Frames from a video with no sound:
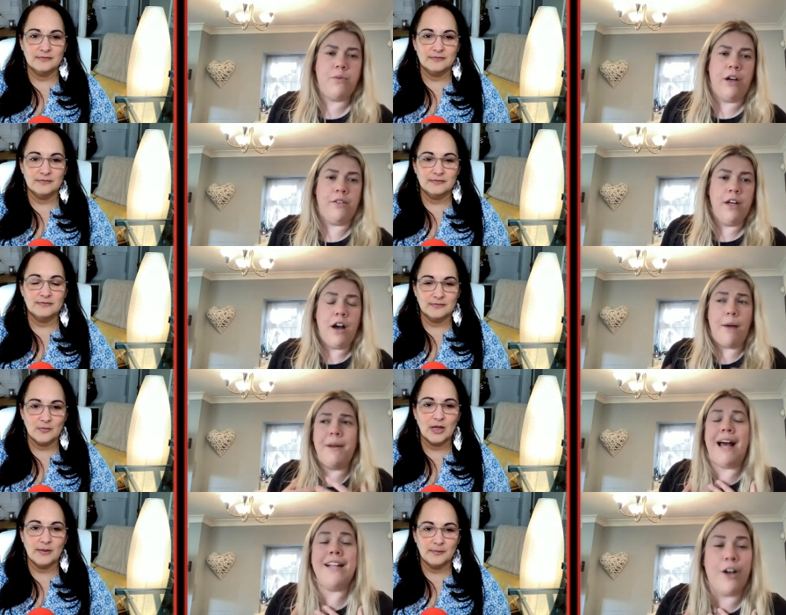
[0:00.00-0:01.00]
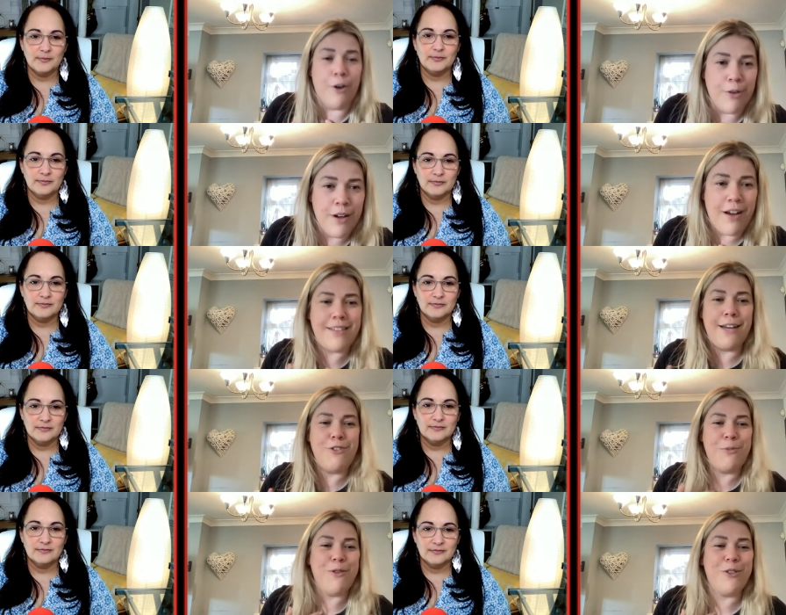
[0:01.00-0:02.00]
Speaker 1: it won't. I'm an adult. I take
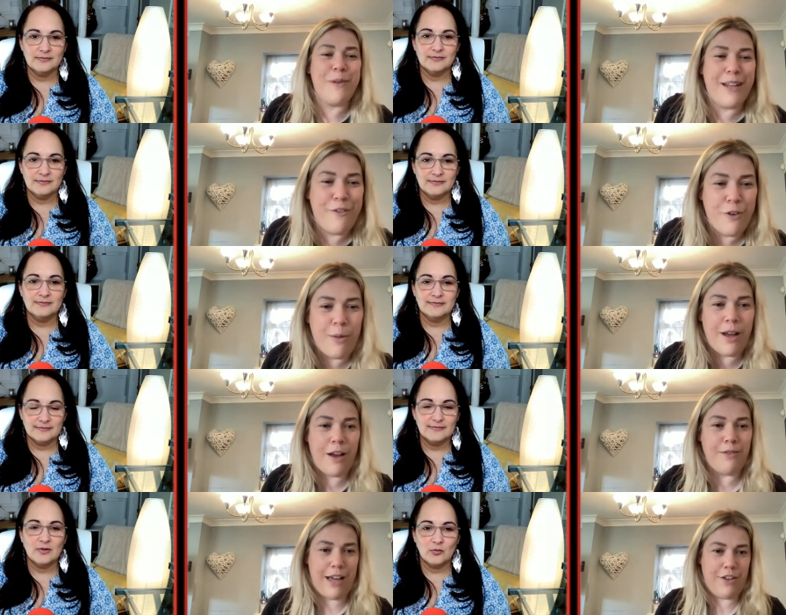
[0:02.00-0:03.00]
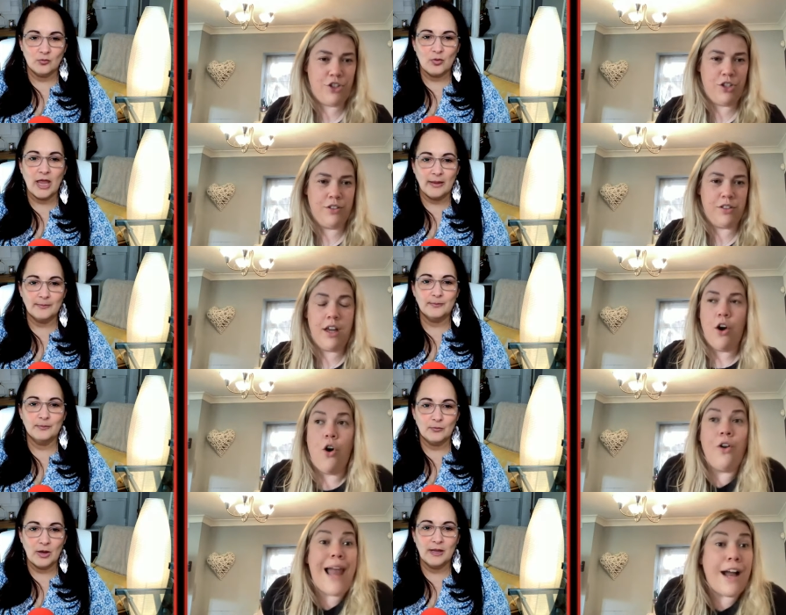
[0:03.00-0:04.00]
responsibility for my own actions right.
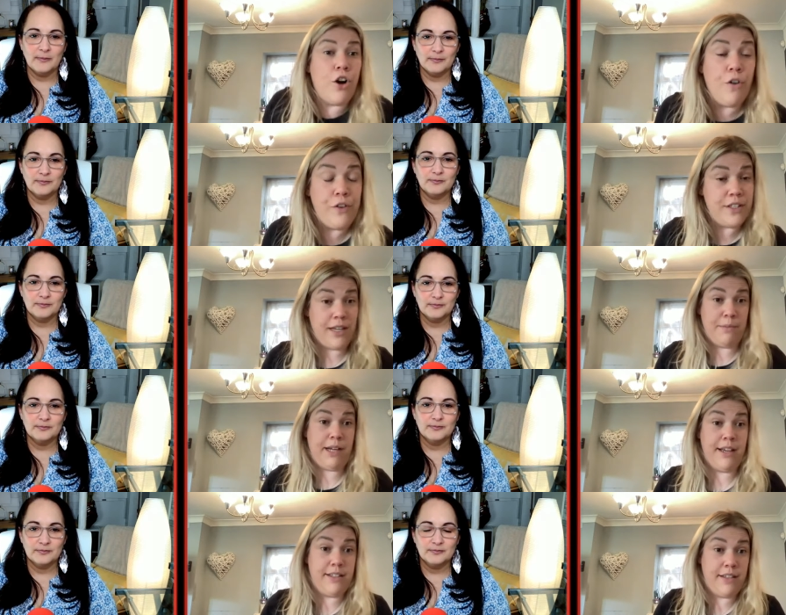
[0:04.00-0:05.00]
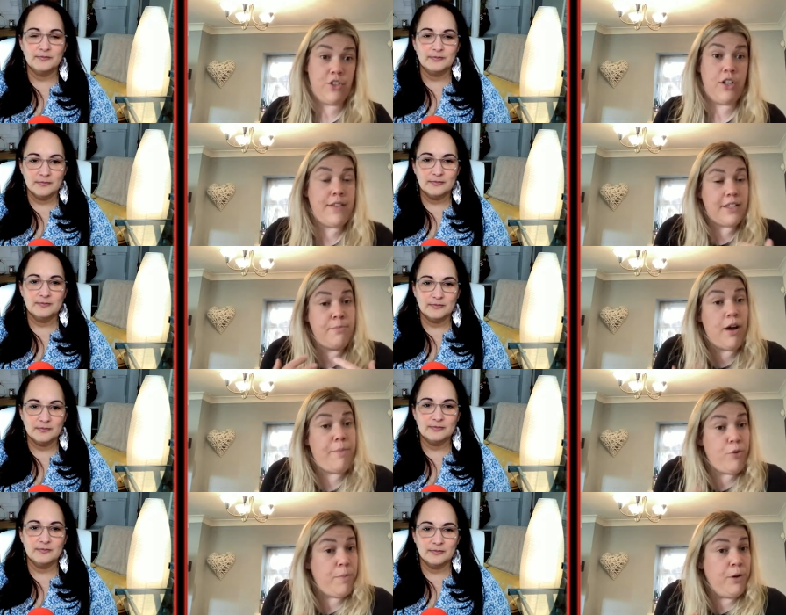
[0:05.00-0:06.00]
or lack of in some cases. You know, that's my
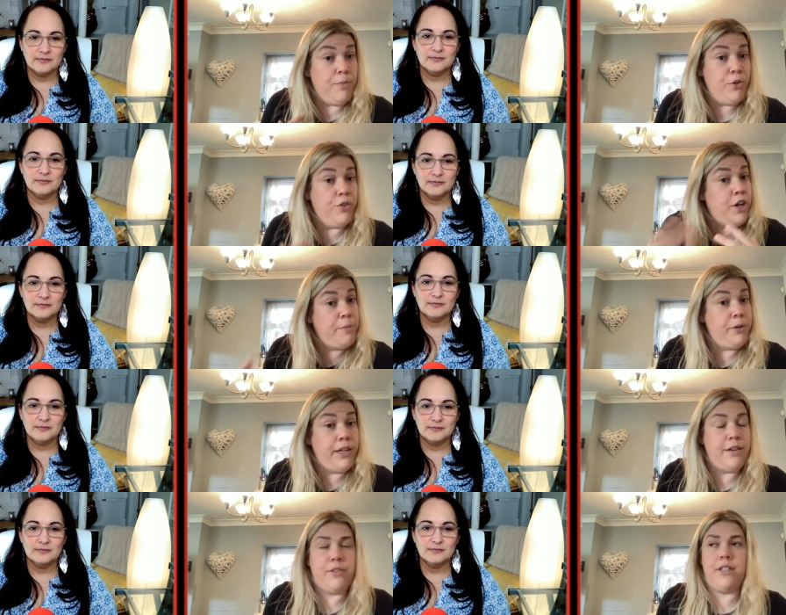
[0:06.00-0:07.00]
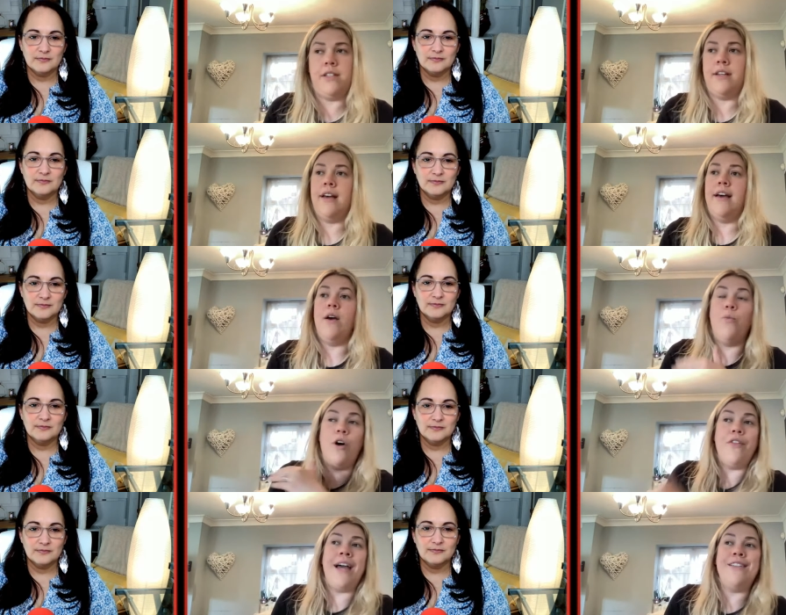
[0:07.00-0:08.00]
problem, not nobody else's.
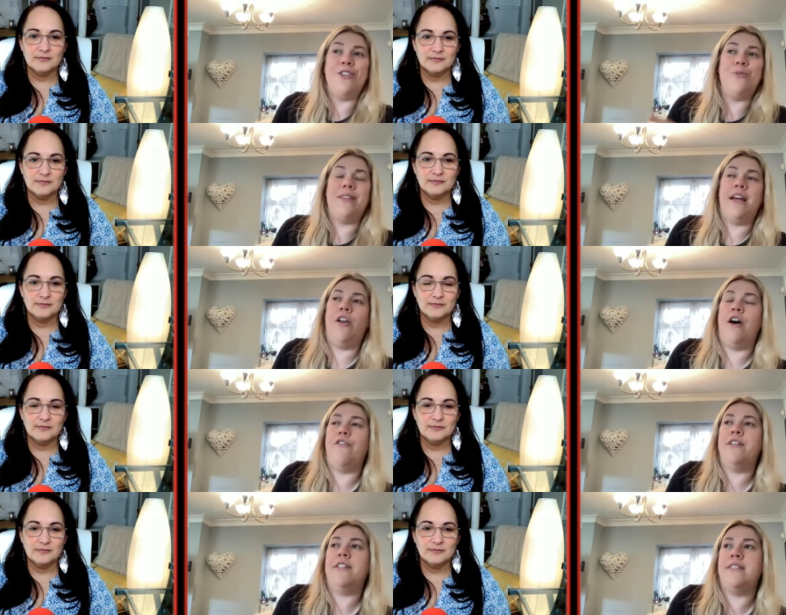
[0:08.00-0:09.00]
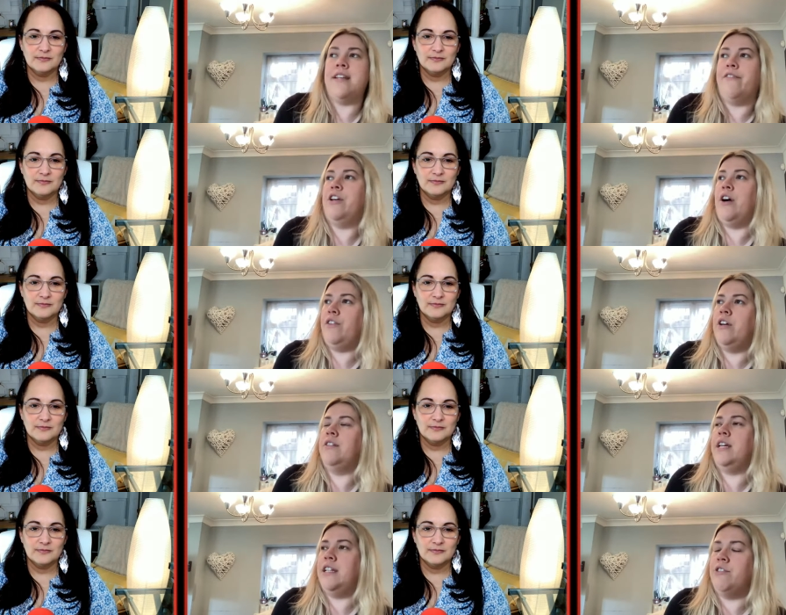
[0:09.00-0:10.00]
What they do with their life, and this is something I've
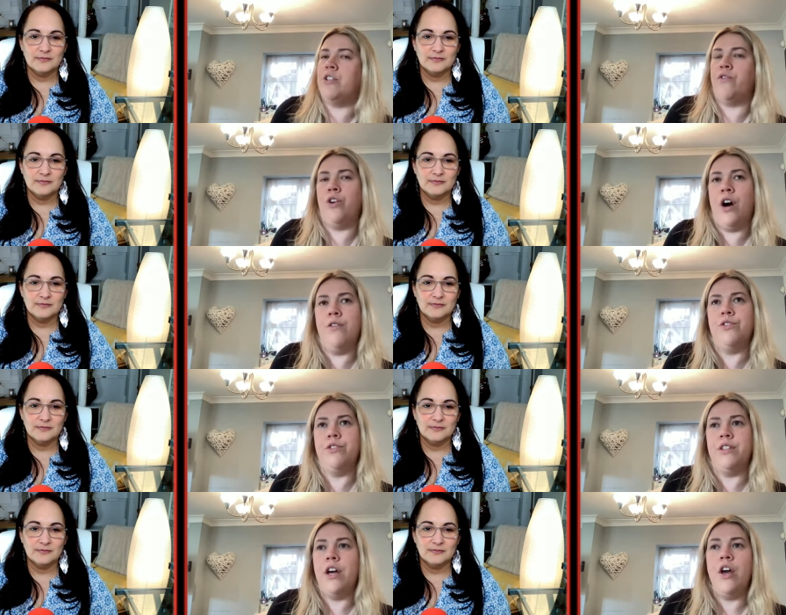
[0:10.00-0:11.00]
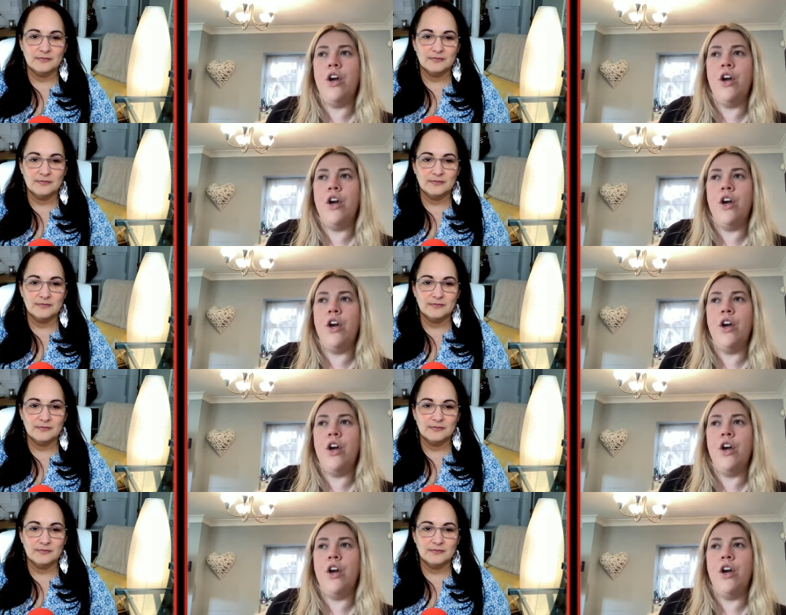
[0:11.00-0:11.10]
learned, Neena, as I've got older, is